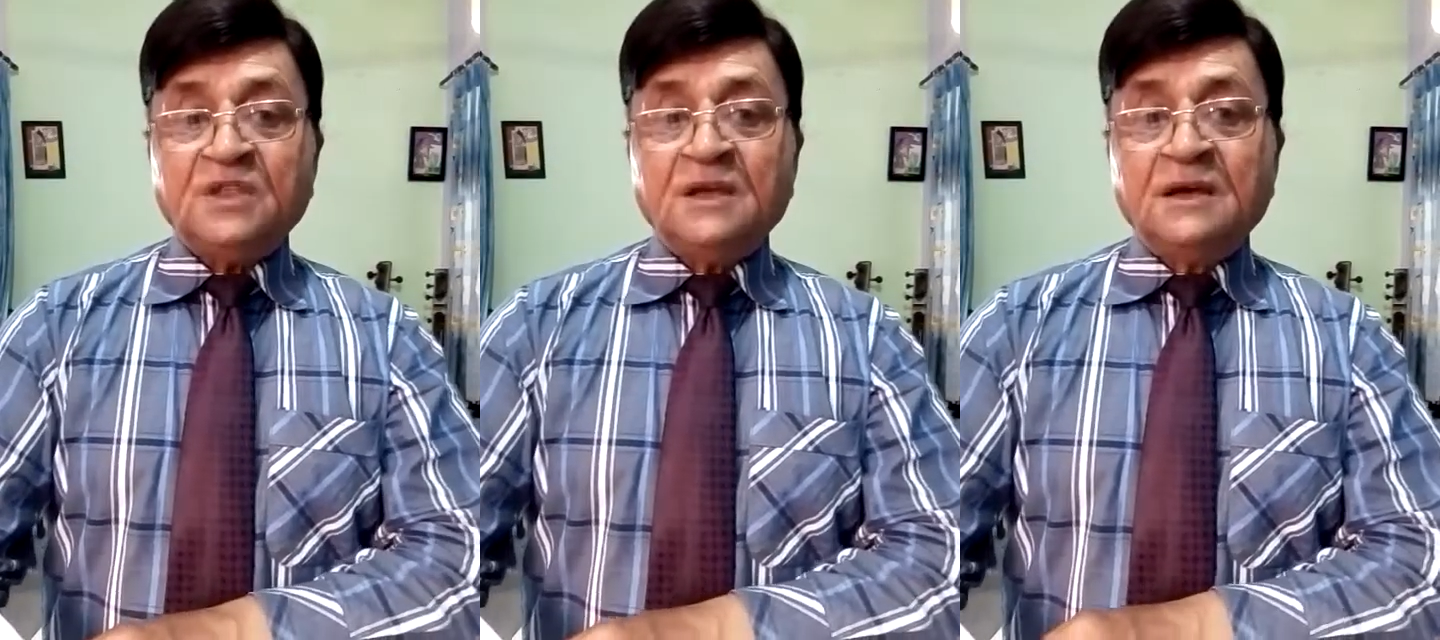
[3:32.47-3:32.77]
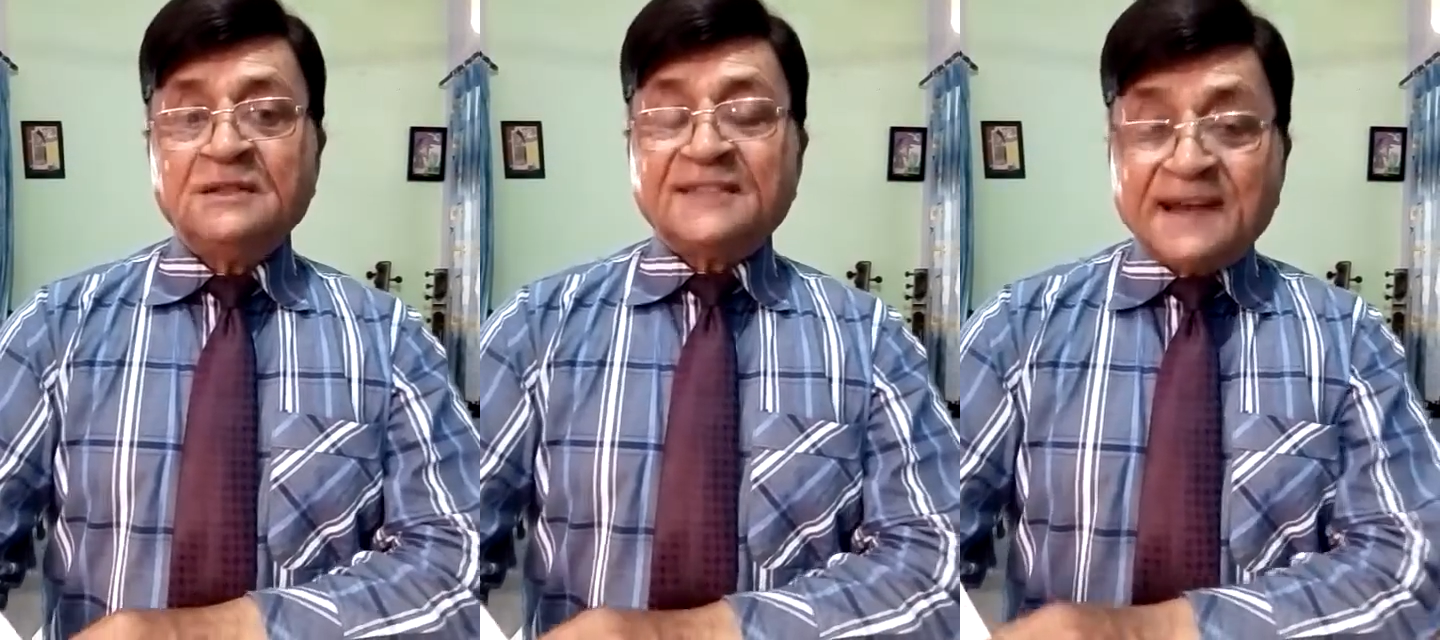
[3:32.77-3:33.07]

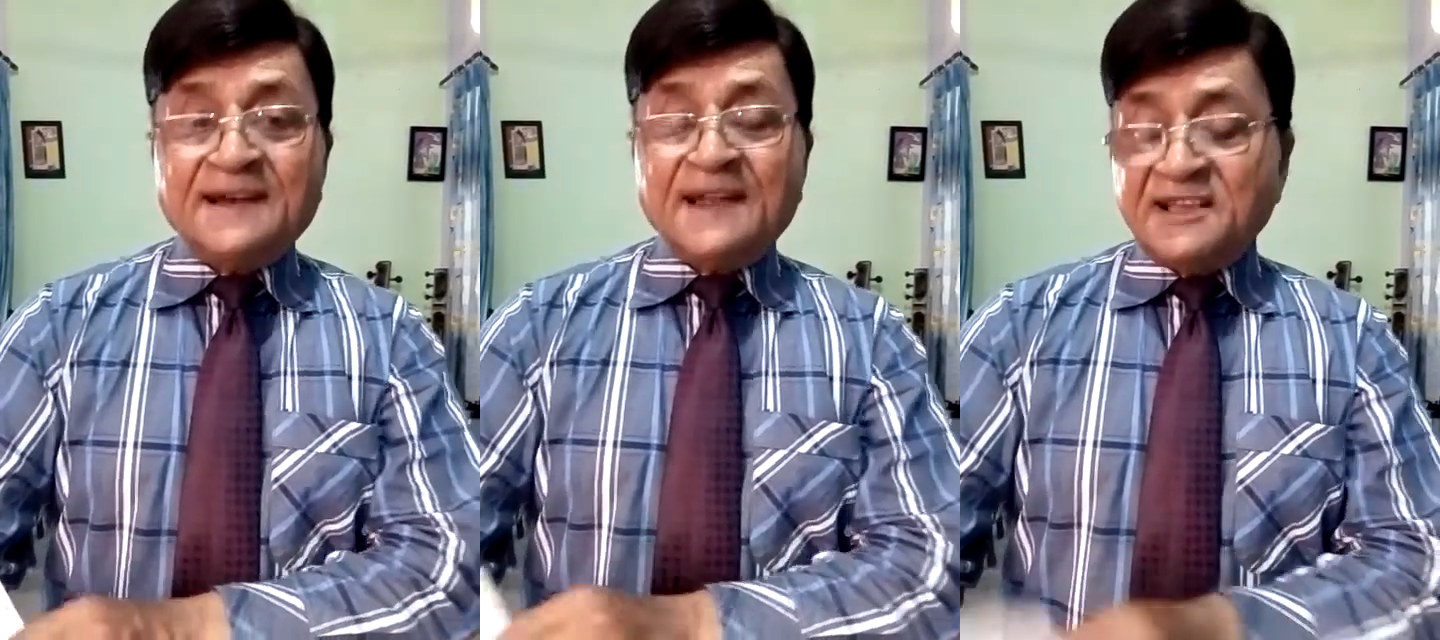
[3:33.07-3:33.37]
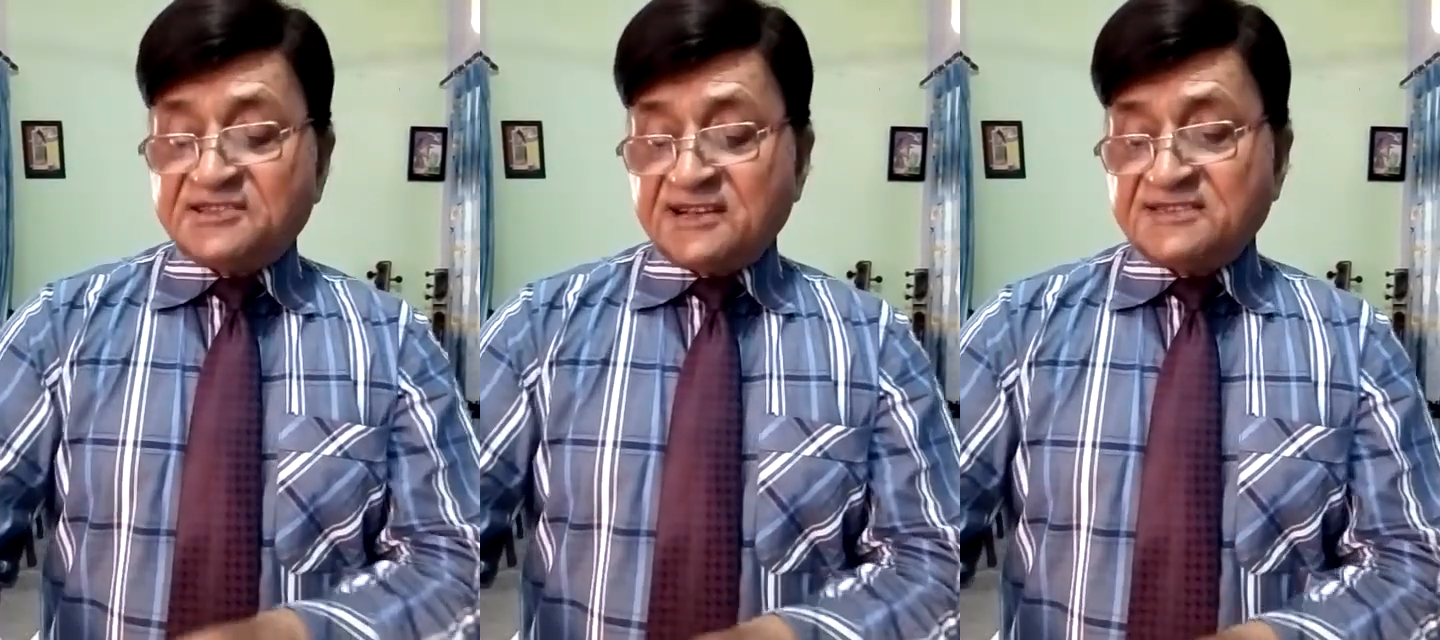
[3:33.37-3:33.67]
thread-like
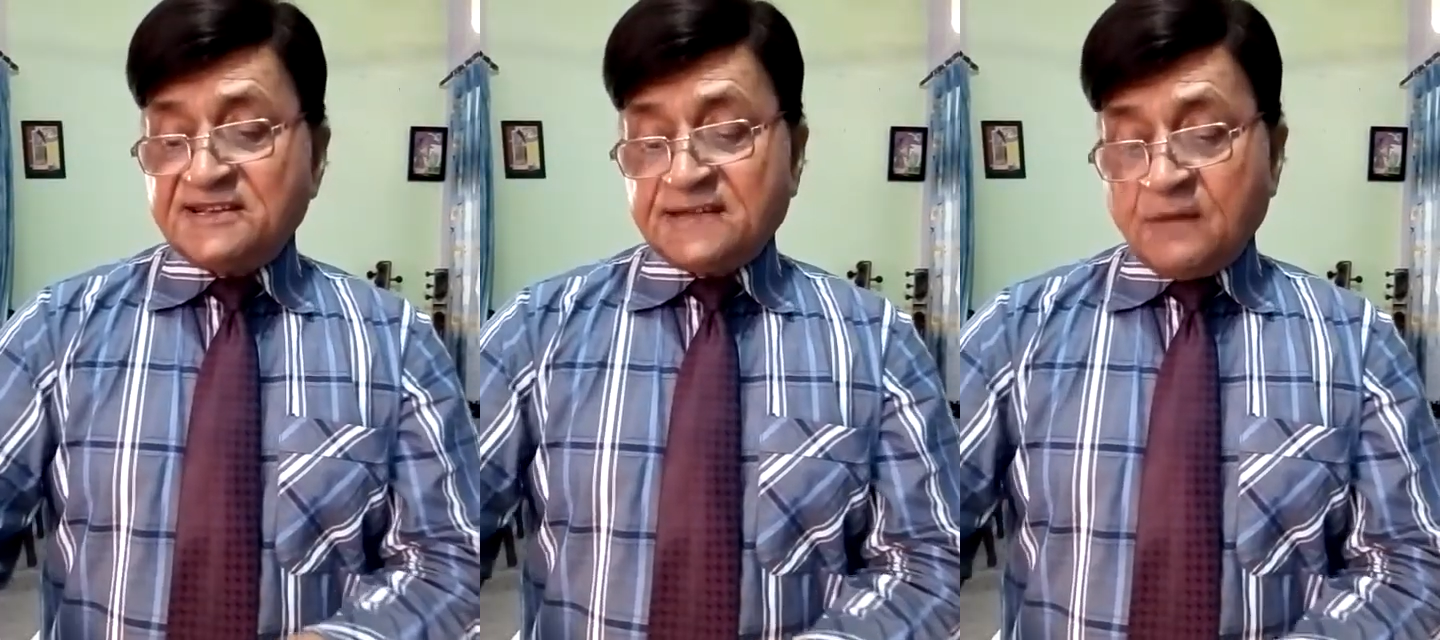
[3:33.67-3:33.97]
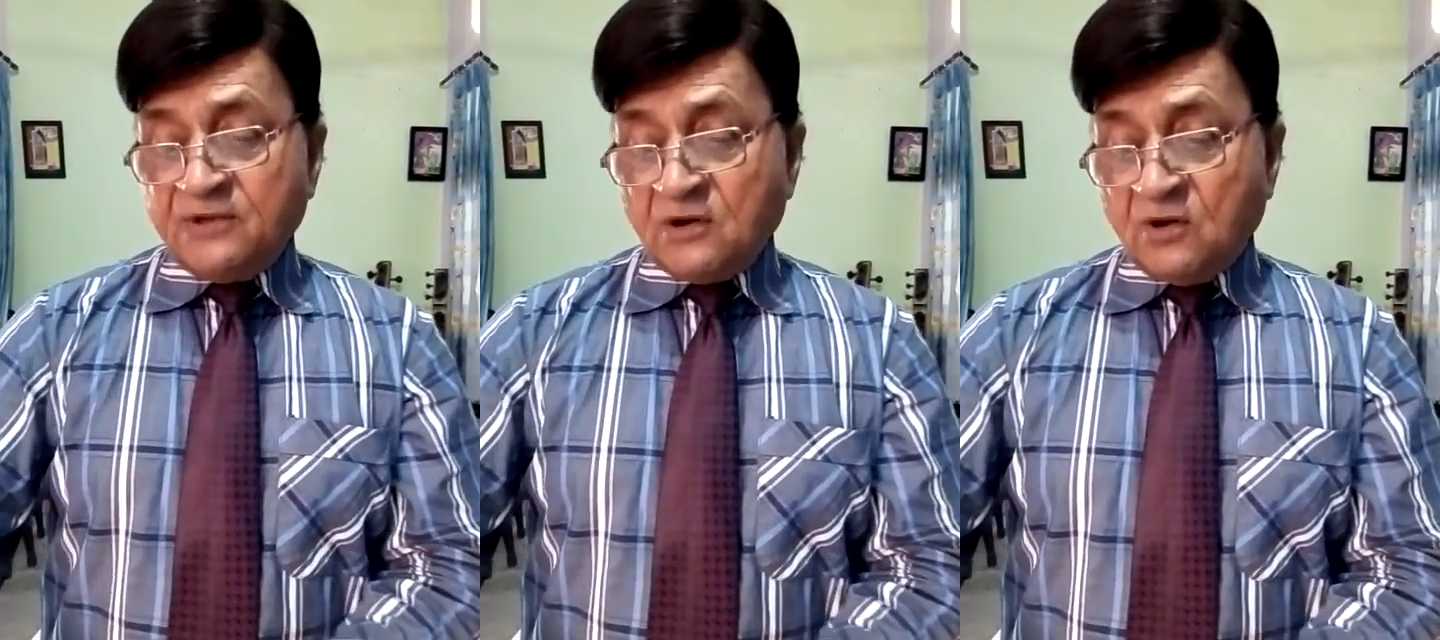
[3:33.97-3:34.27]
structures
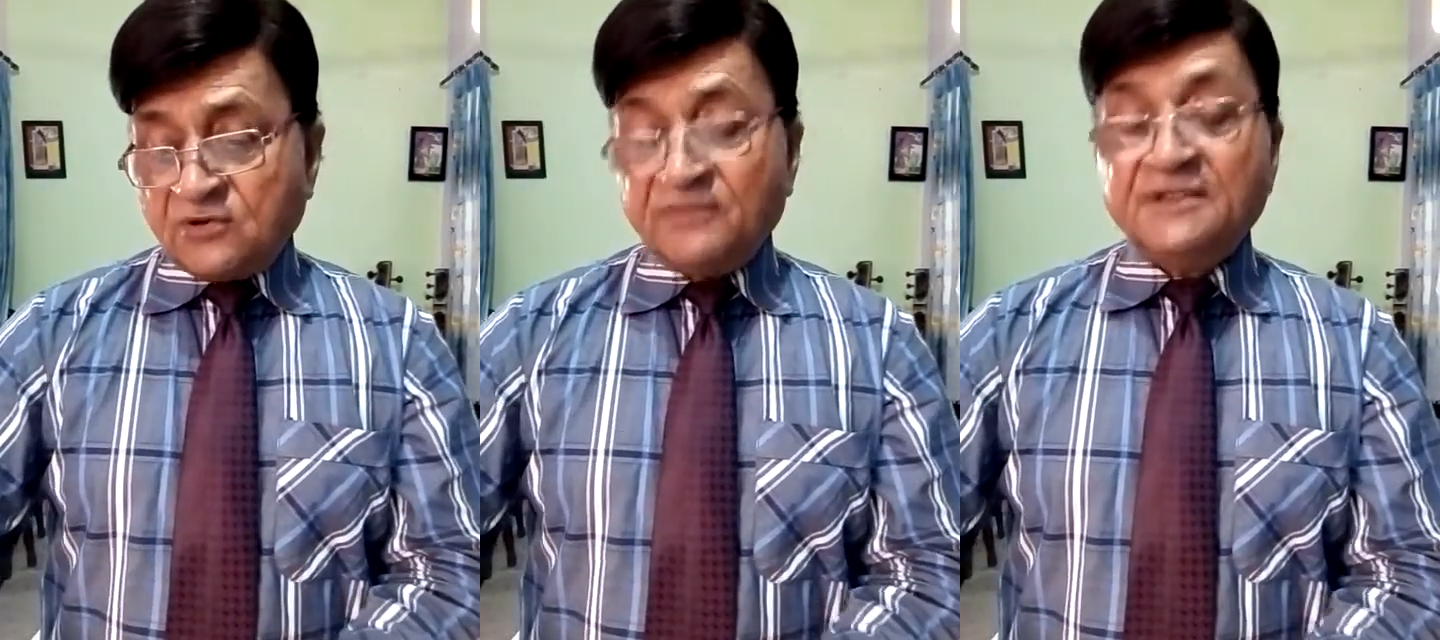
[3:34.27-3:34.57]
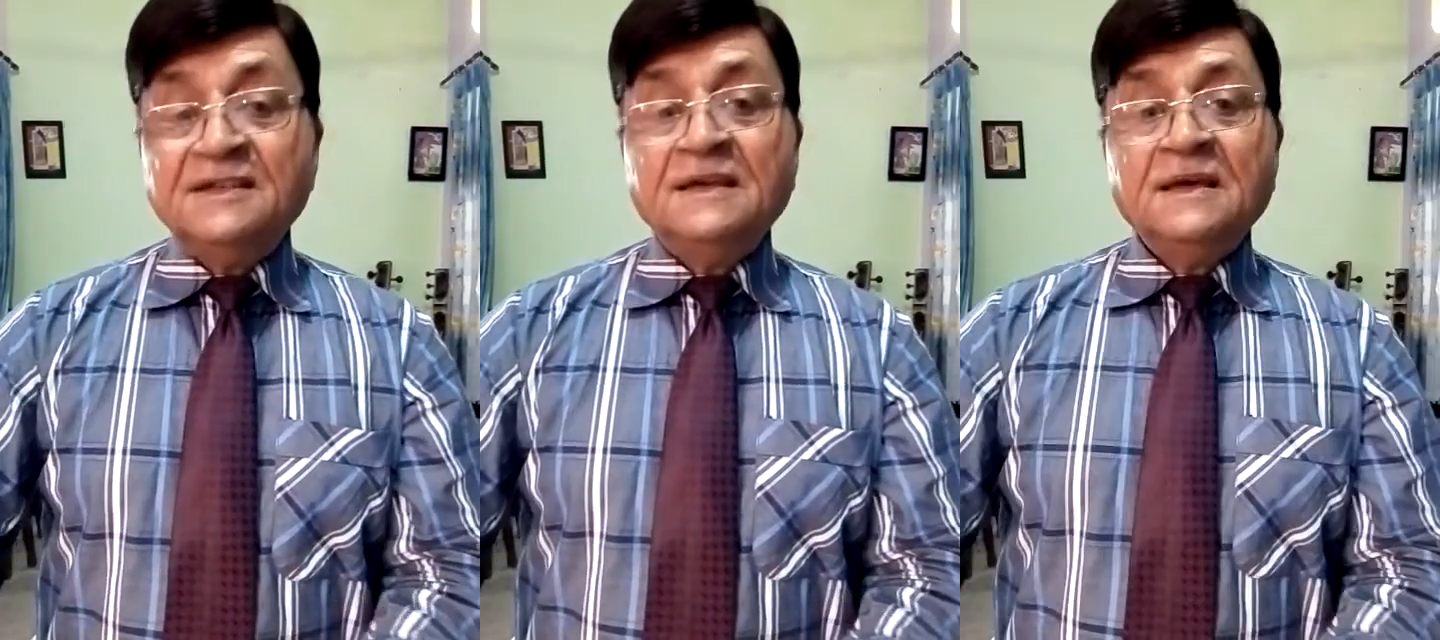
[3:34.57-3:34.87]
coming out of
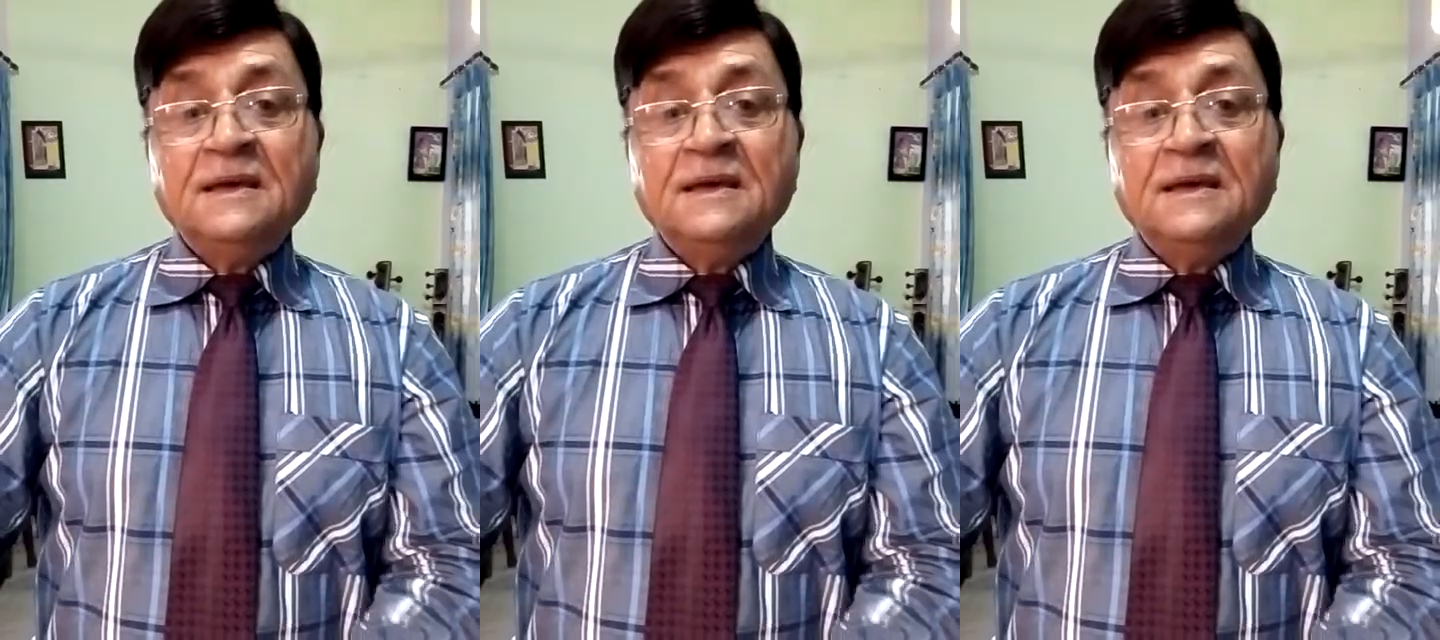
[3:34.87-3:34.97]
the